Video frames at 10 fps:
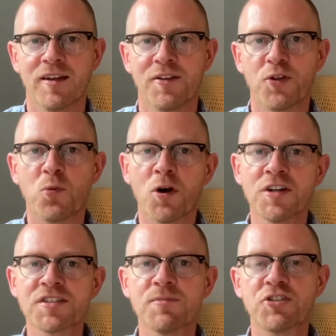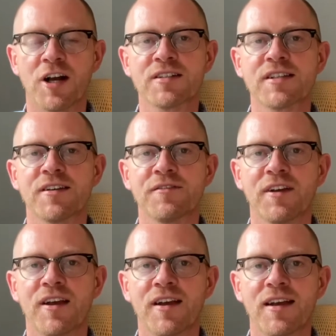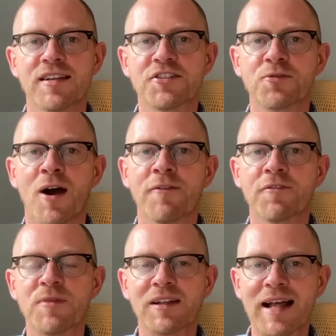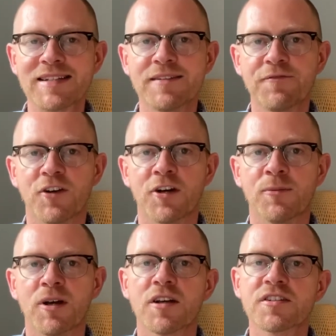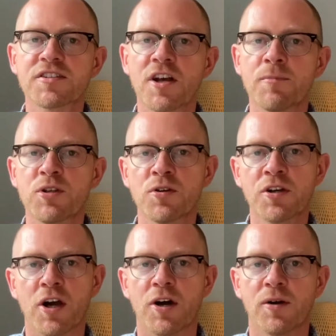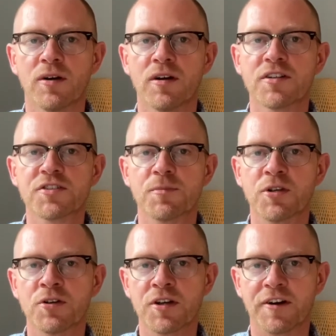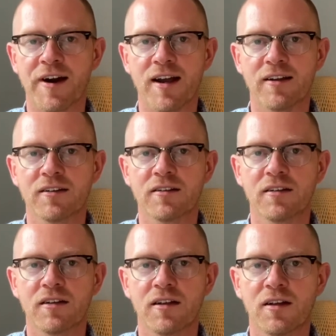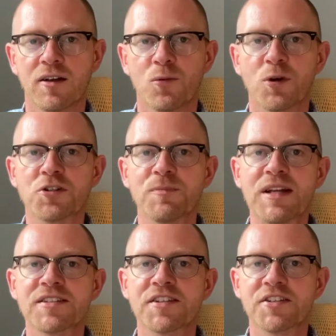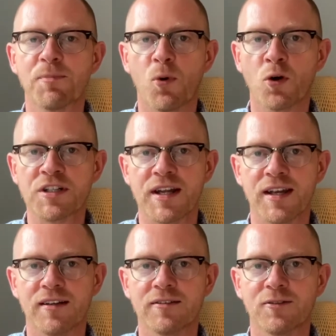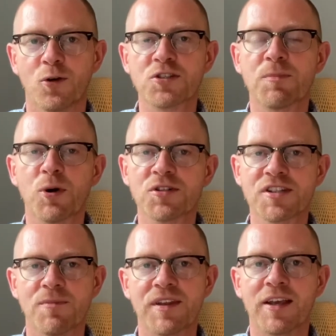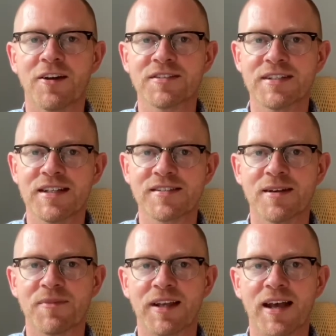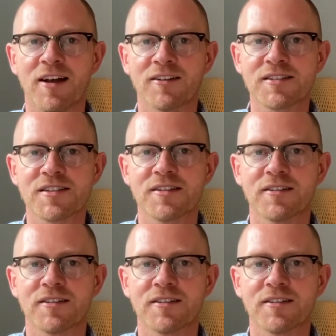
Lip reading: The word subjunctive is derived from the Latin verb subjungo, subjungere, which means to subordinate or to put something underneath something else.